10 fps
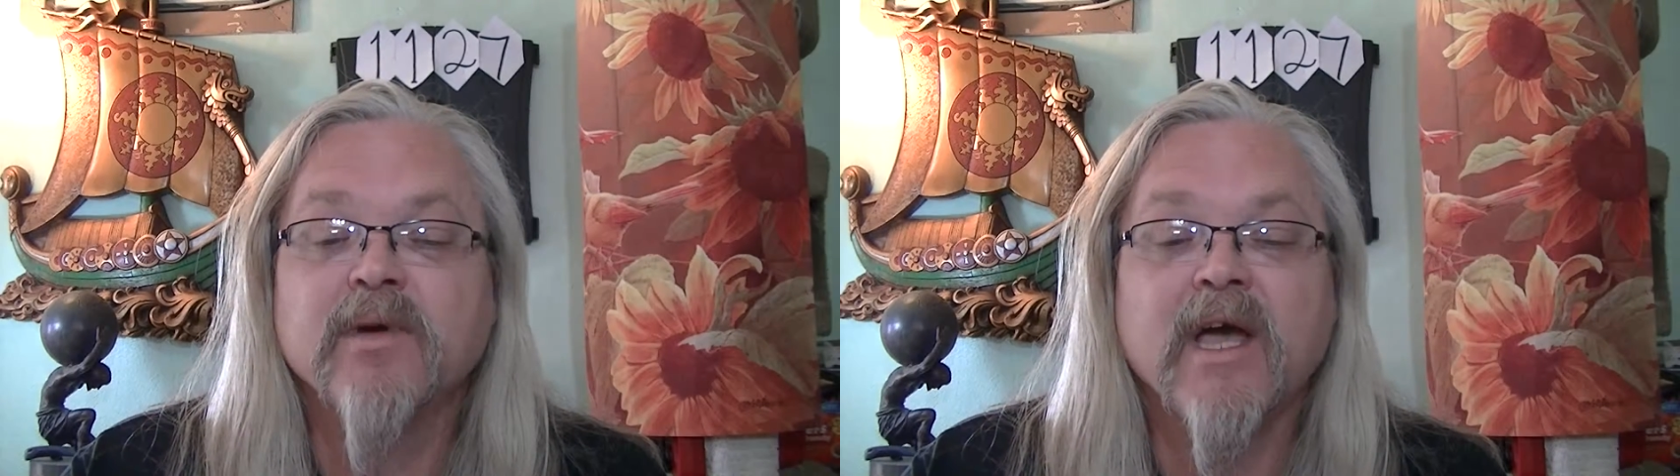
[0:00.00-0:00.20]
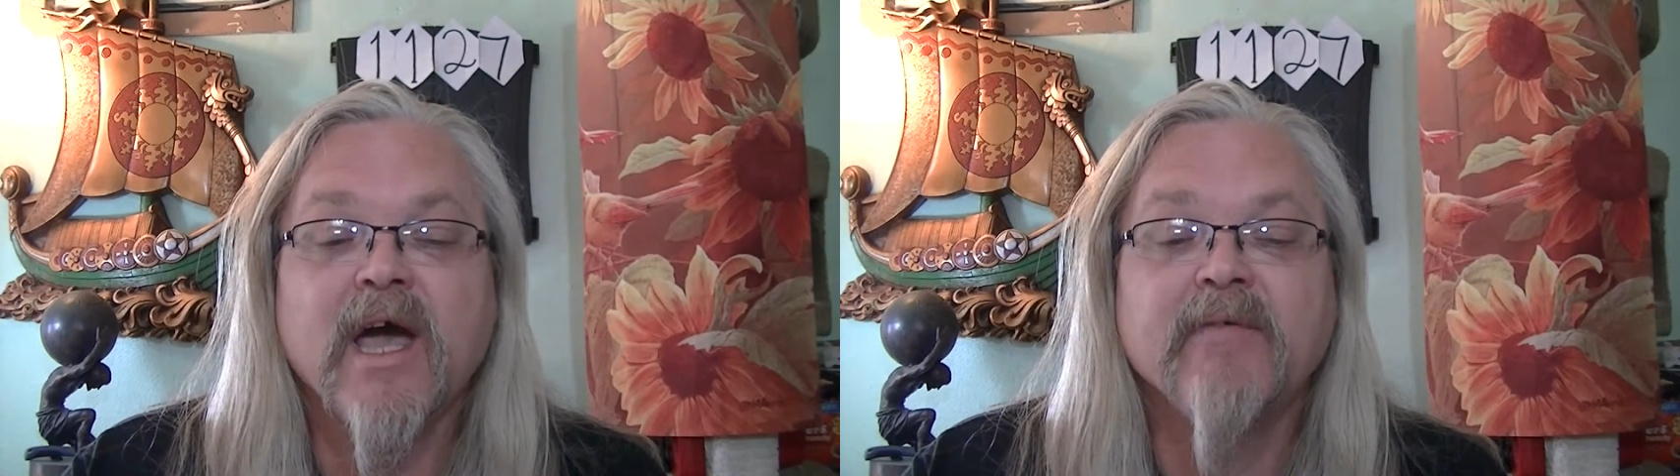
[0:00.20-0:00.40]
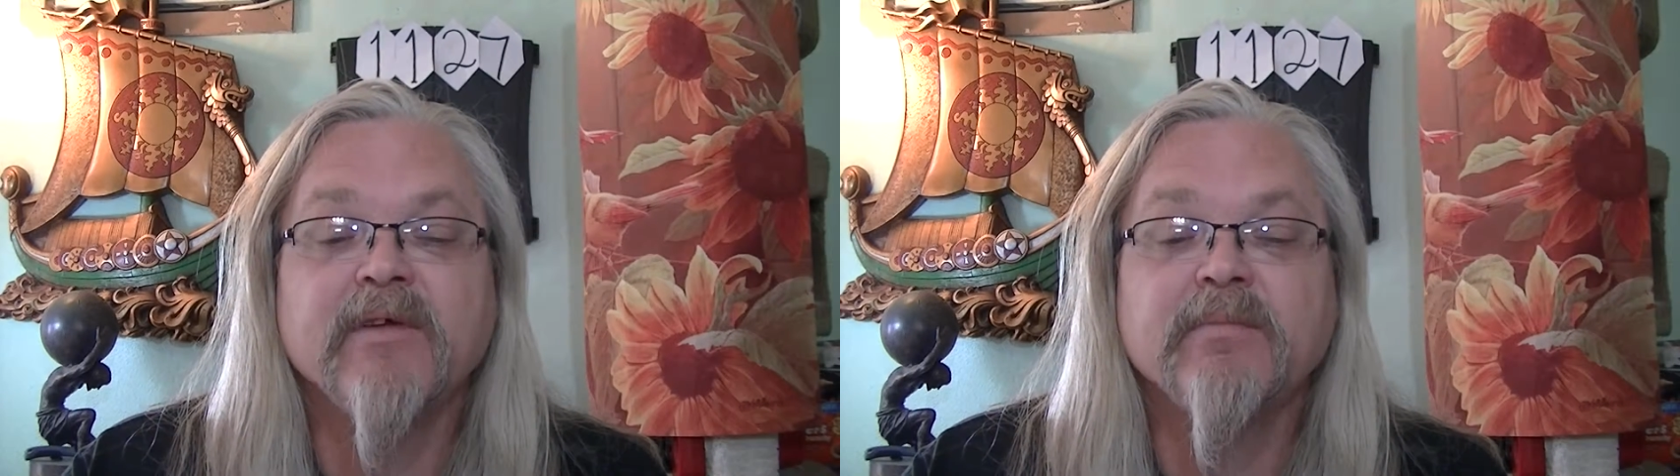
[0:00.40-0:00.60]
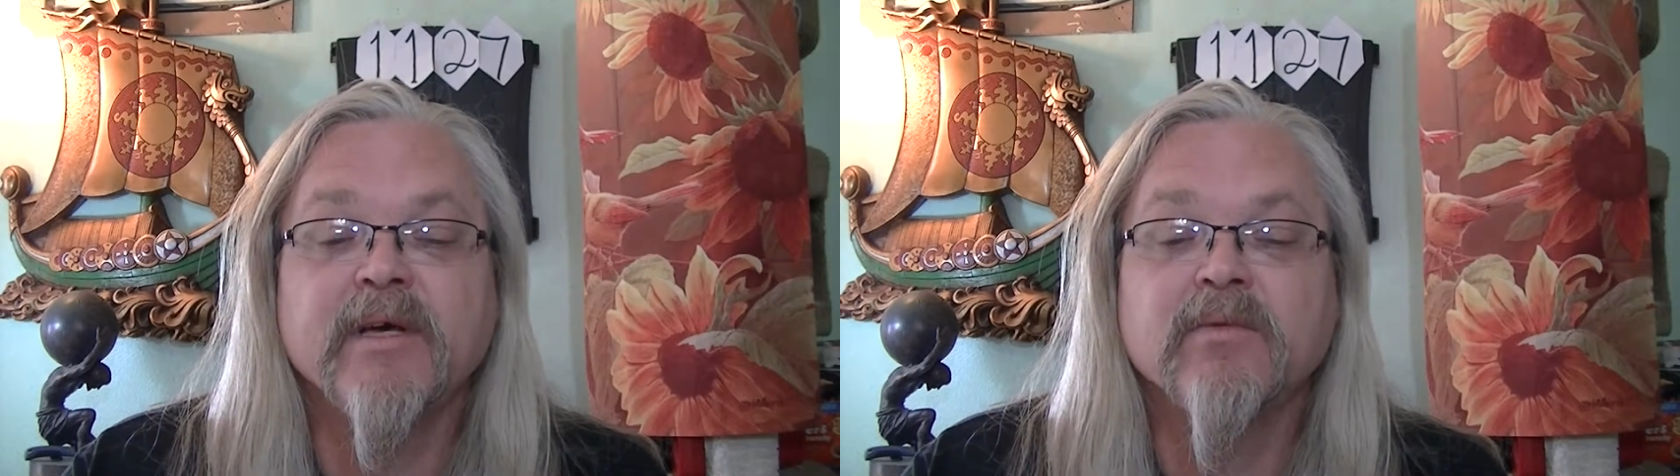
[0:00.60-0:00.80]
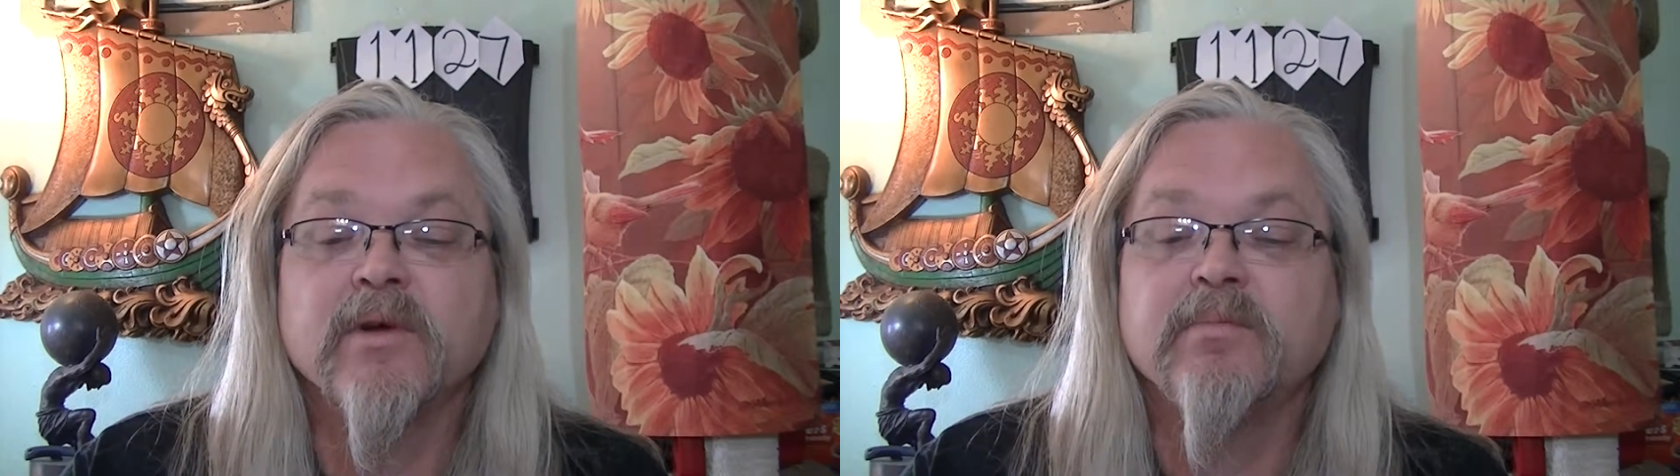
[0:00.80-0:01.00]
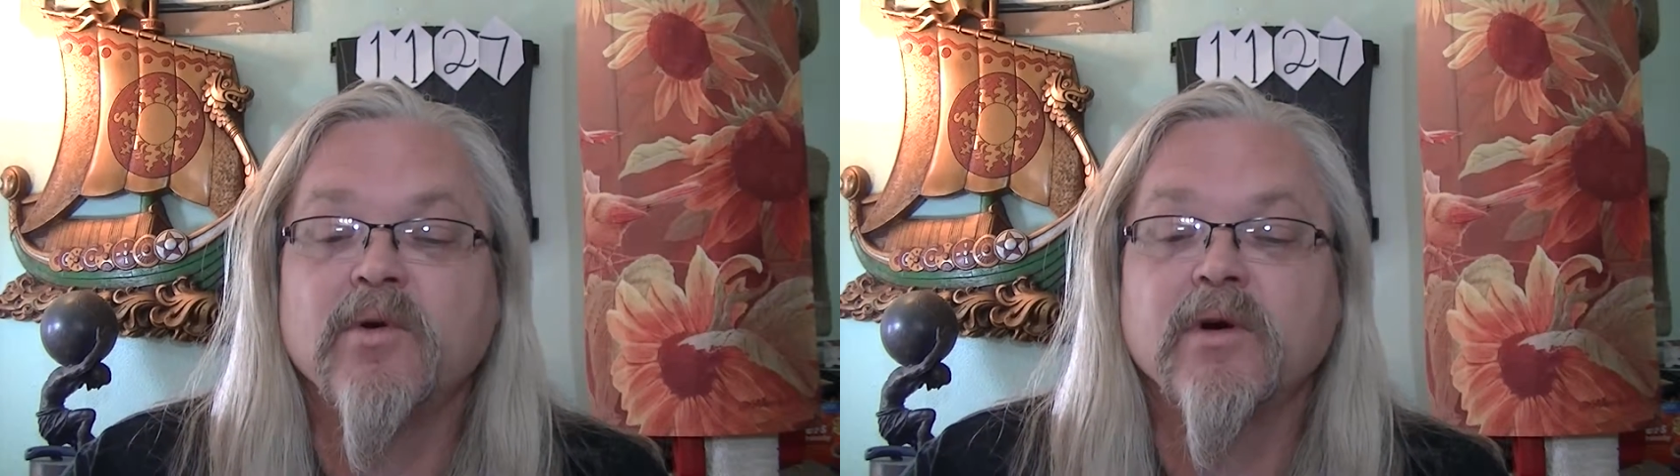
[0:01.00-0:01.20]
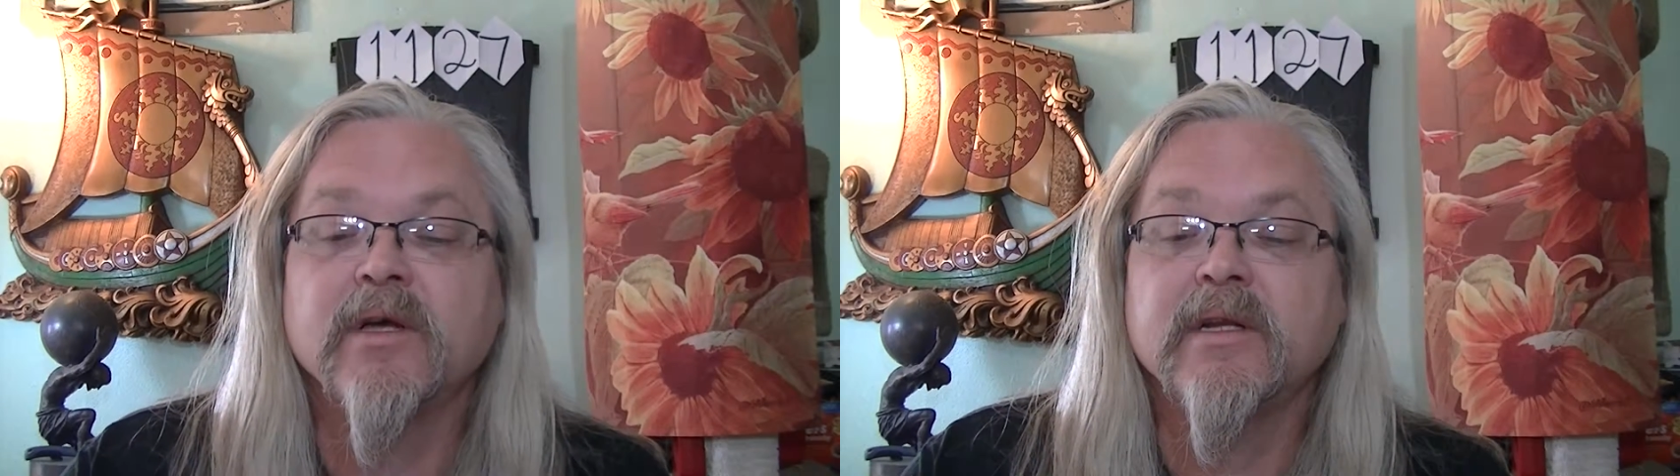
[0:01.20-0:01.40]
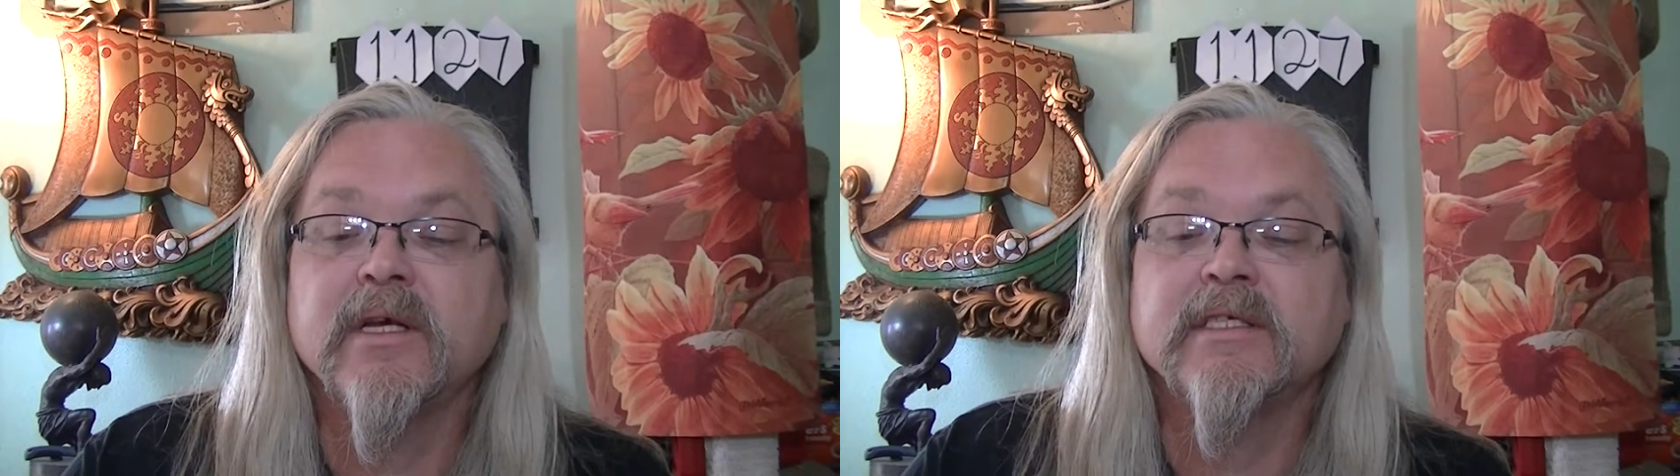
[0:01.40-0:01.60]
haven't been reported